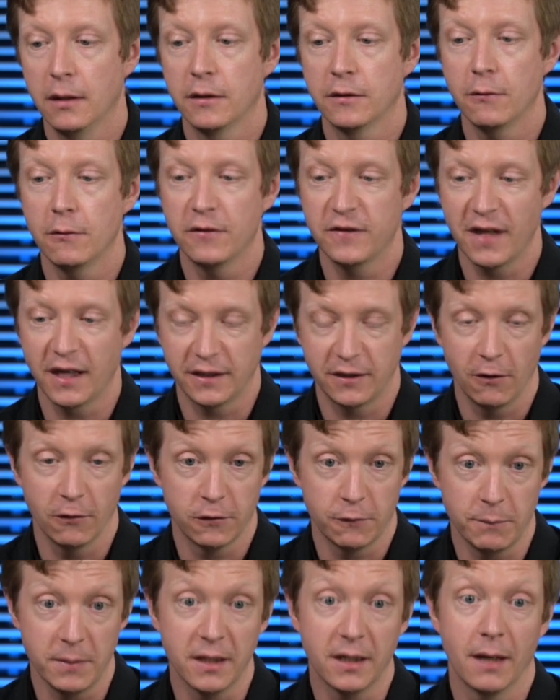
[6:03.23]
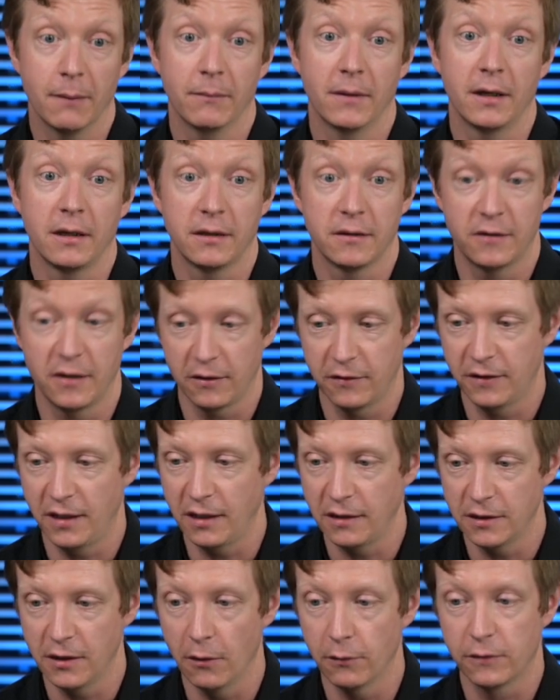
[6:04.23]
32nd notes become like
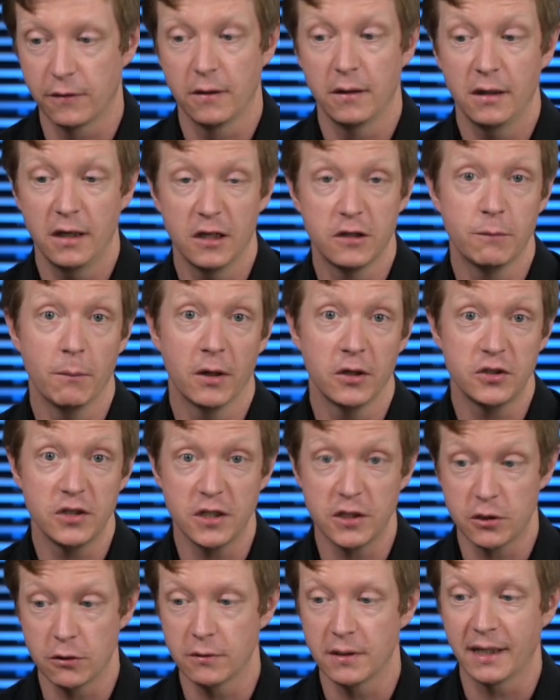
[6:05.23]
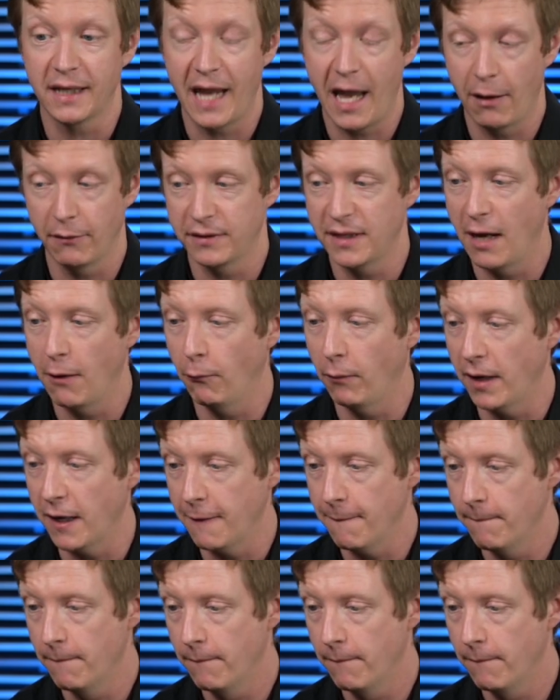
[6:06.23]
16th notes. It's much easier to count that way.